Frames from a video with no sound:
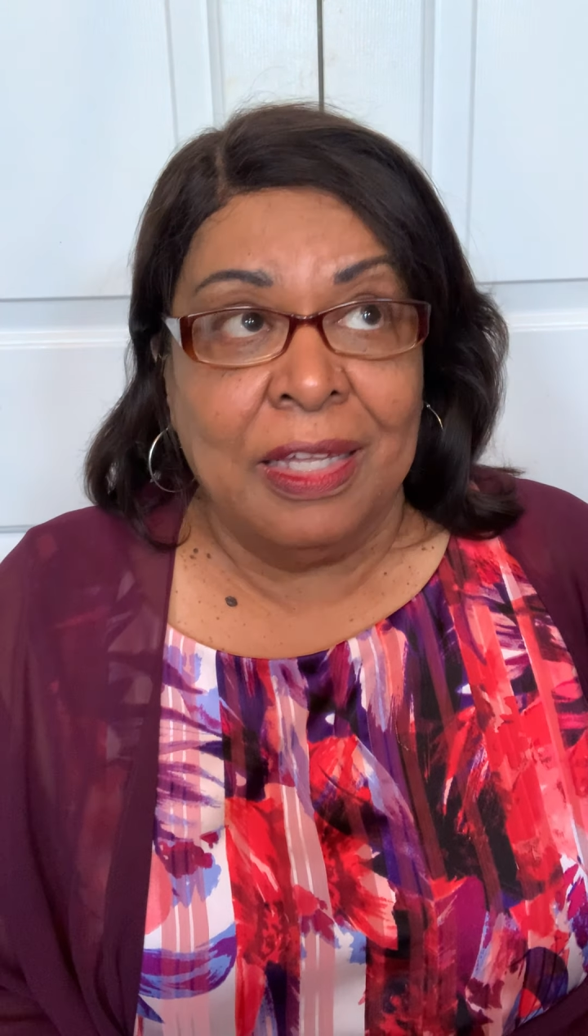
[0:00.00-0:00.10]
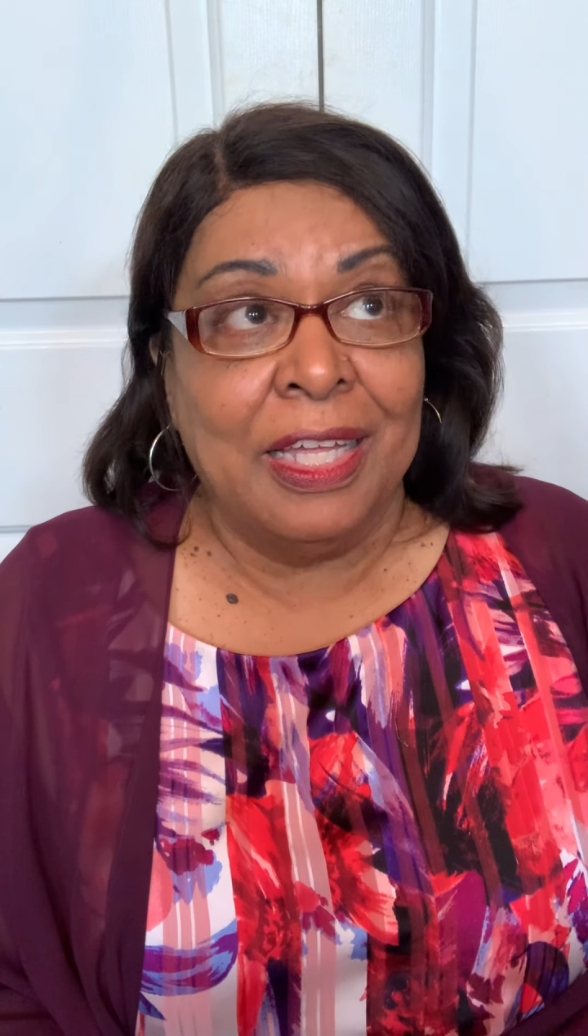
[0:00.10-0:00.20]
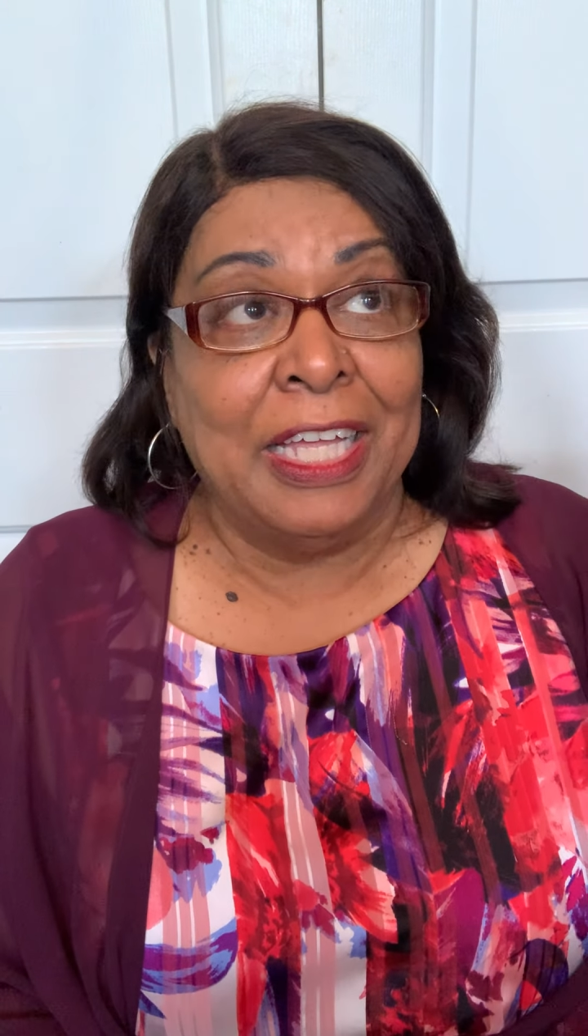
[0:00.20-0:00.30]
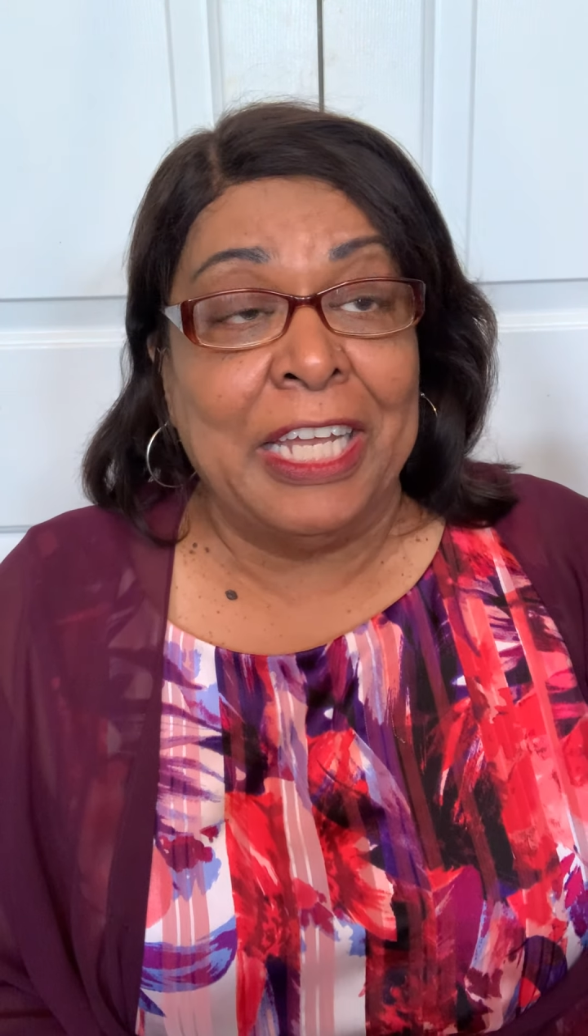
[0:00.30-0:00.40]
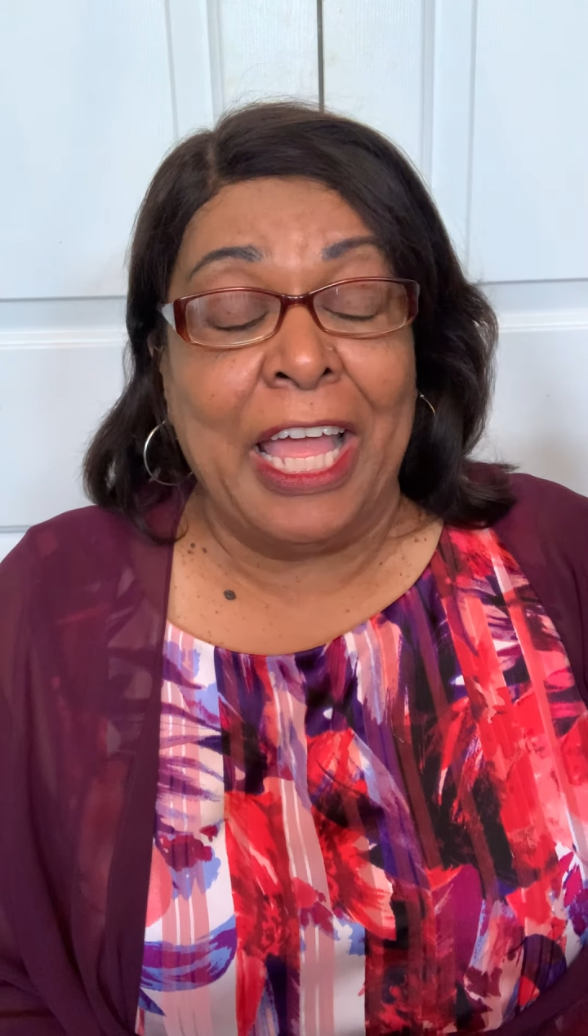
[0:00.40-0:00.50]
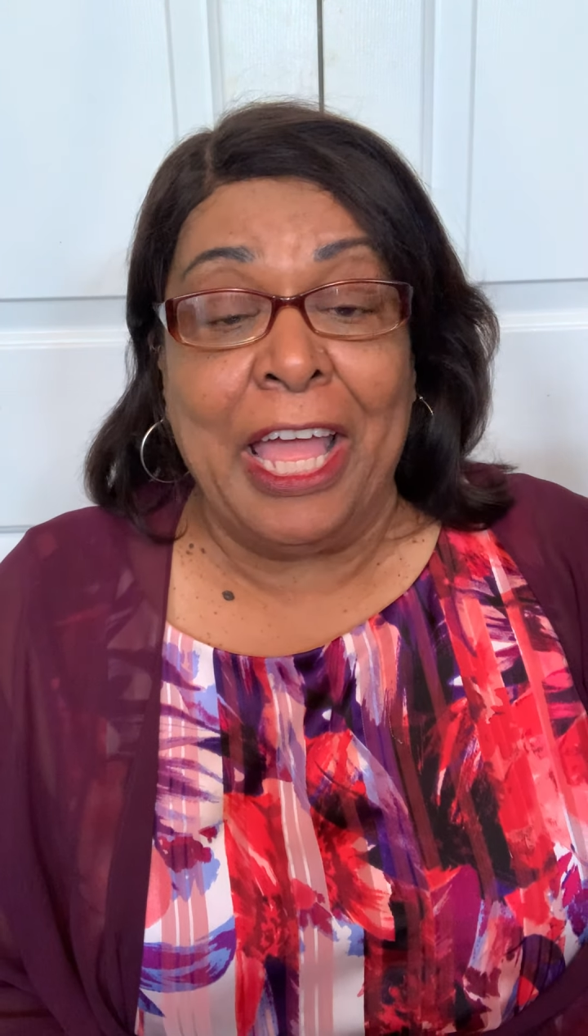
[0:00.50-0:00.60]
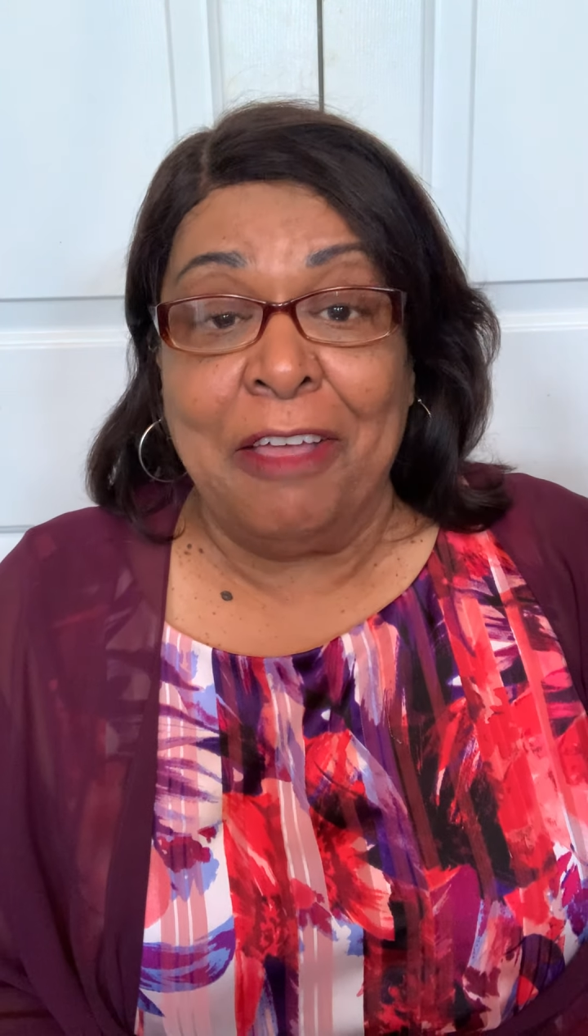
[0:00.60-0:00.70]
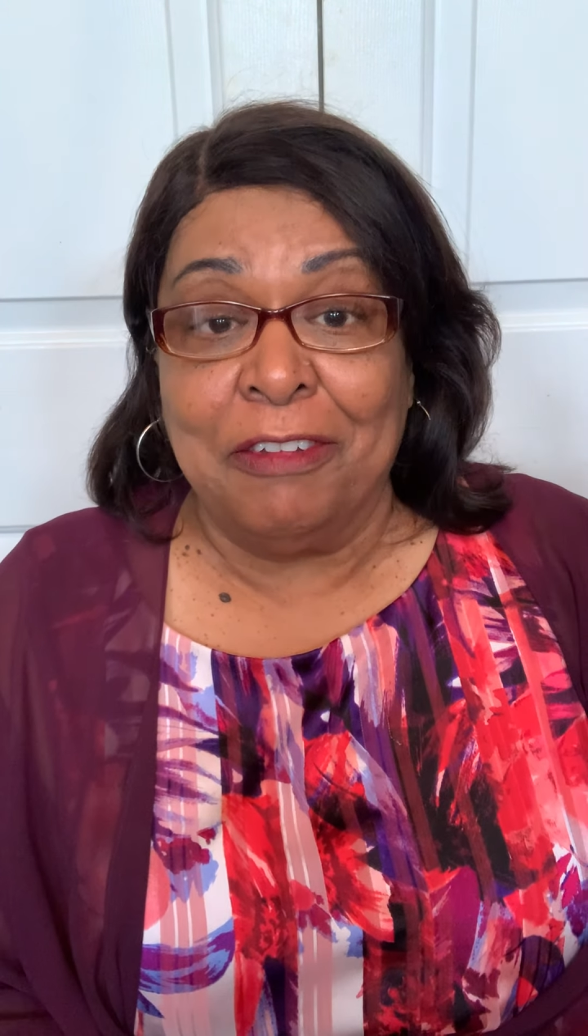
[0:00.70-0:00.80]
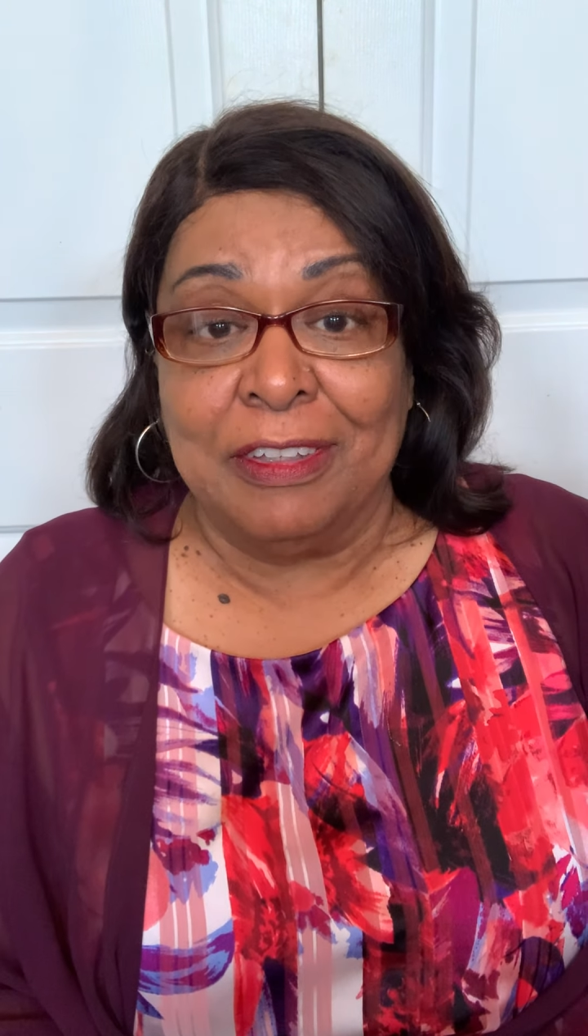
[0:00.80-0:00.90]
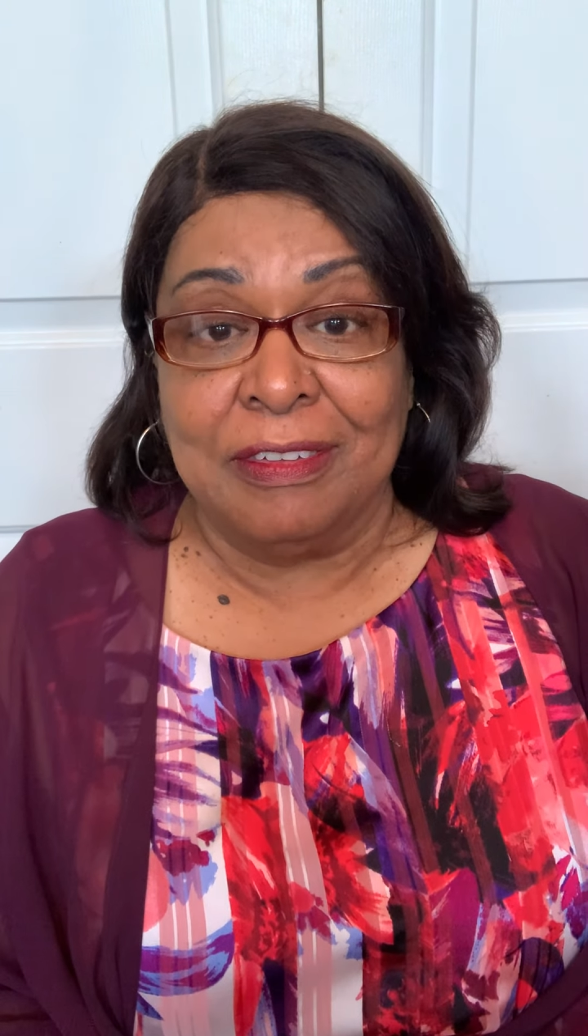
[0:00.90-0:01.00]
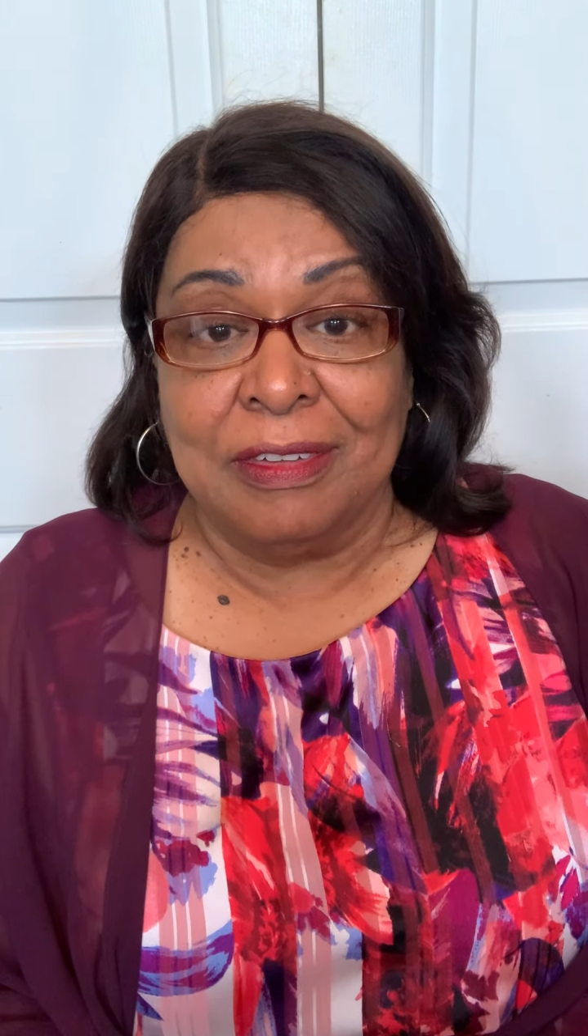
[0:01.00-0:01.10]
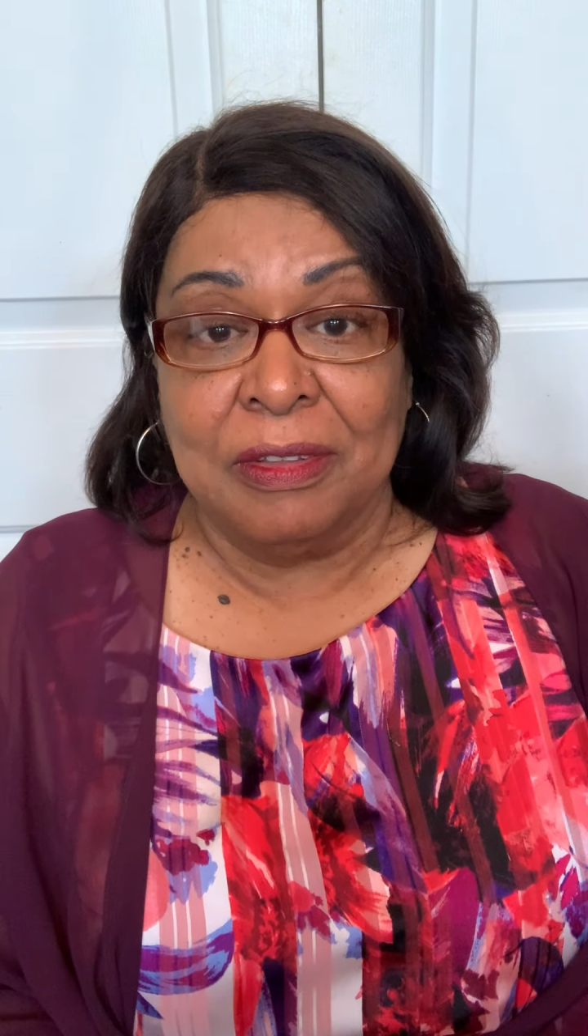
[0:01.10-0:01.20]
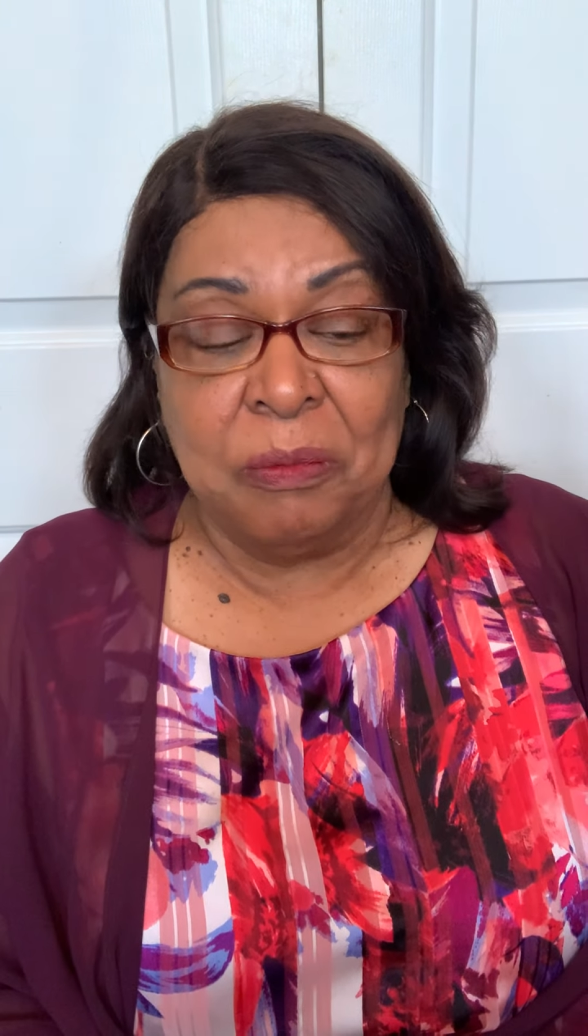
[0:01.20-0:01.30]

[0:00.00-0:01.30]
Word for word: in the heavens,